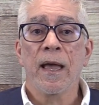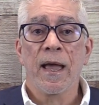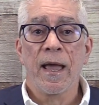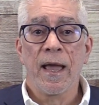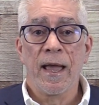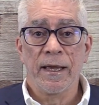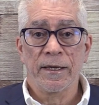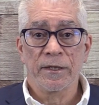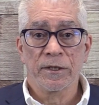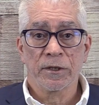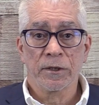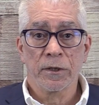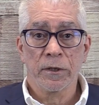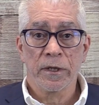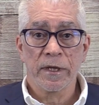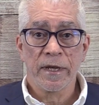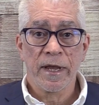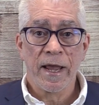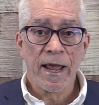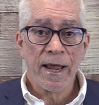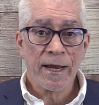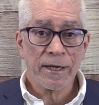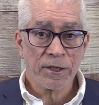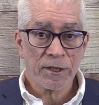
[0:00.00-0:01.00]
As to
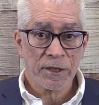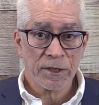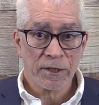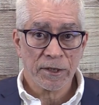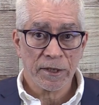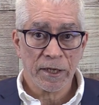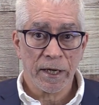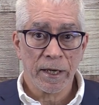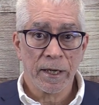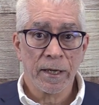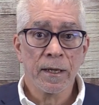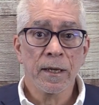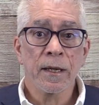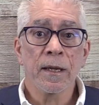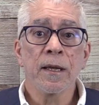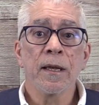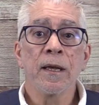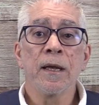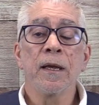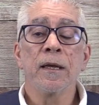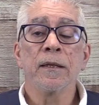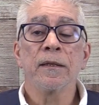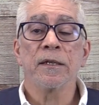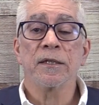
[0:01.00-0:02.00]
the agency,
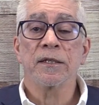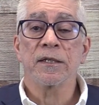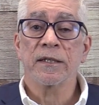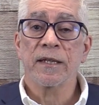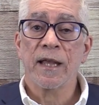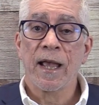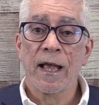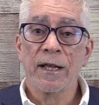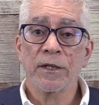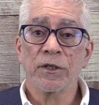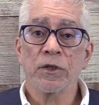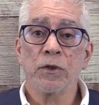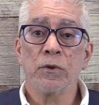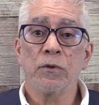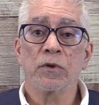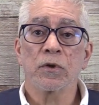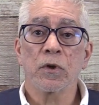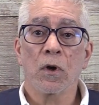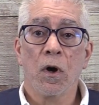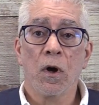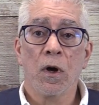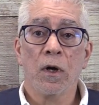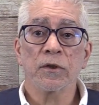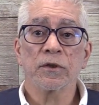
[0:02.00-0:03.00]
the
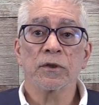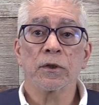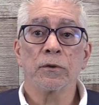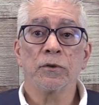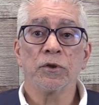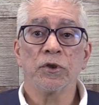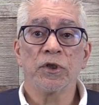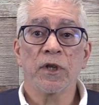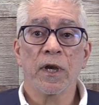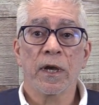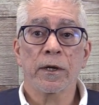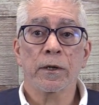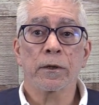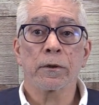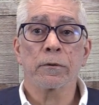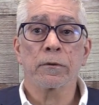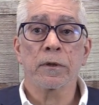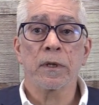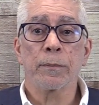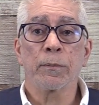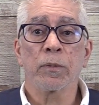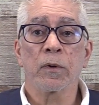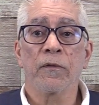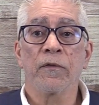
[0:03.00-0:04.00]
statutes also
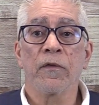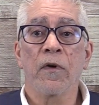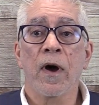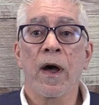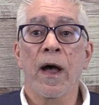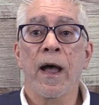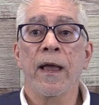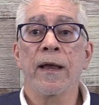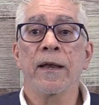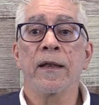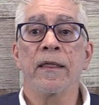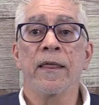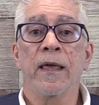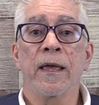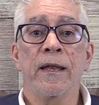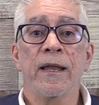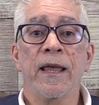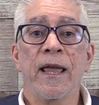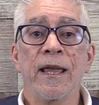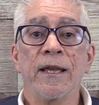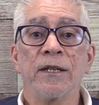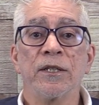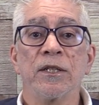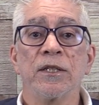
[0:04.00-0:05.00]
generally provide that
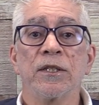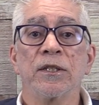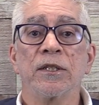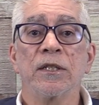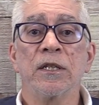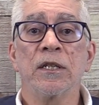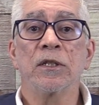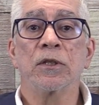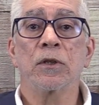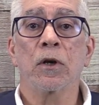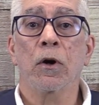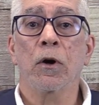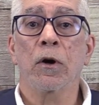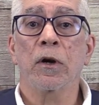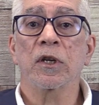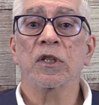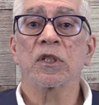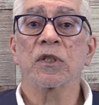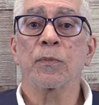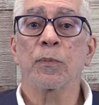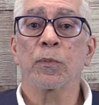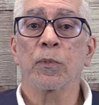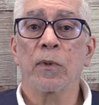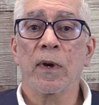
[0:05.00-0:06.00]
agencies are
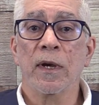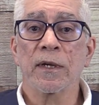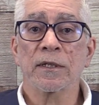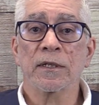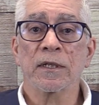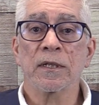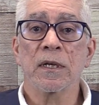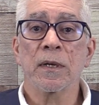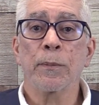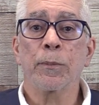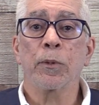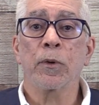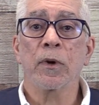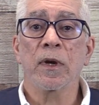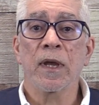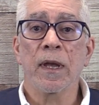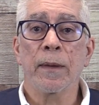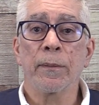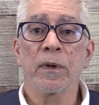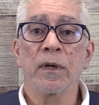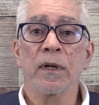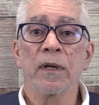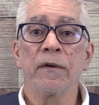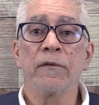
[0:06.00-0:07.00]
expressly
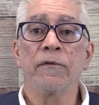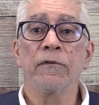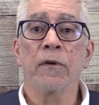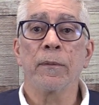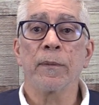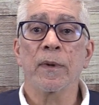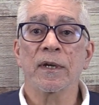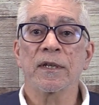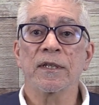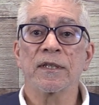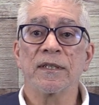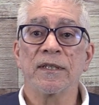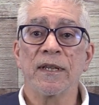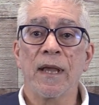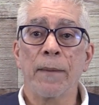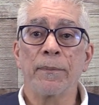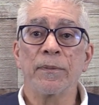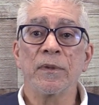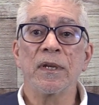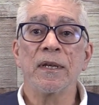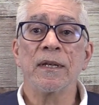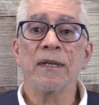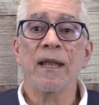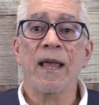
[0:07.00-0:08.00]
prohibited from
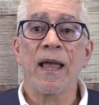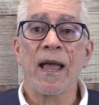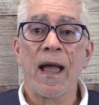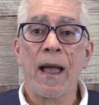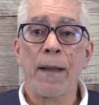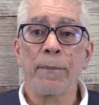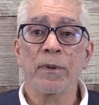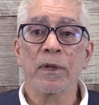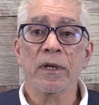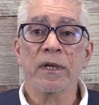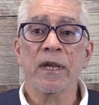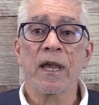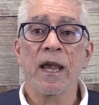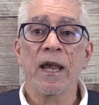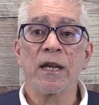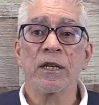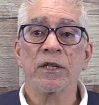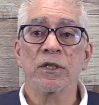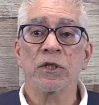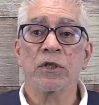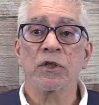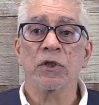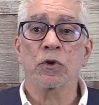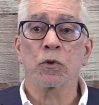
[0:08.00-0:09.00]
accepting
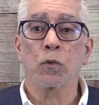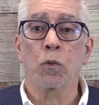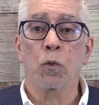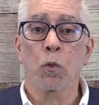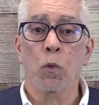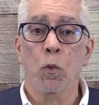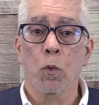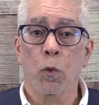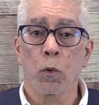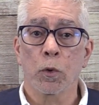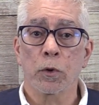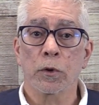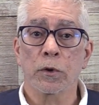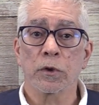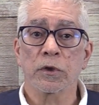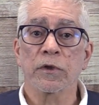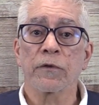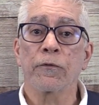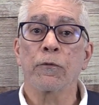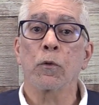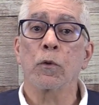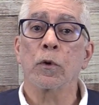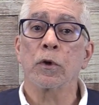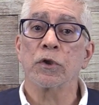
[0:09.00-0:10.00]
applications or orders
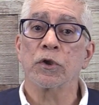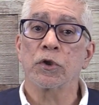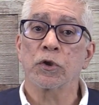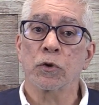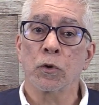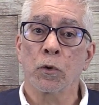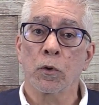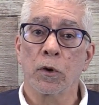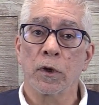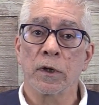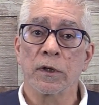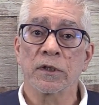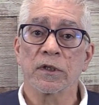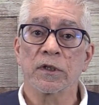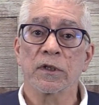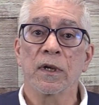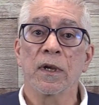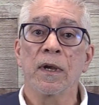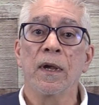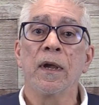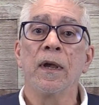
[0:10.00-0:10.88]
for insurance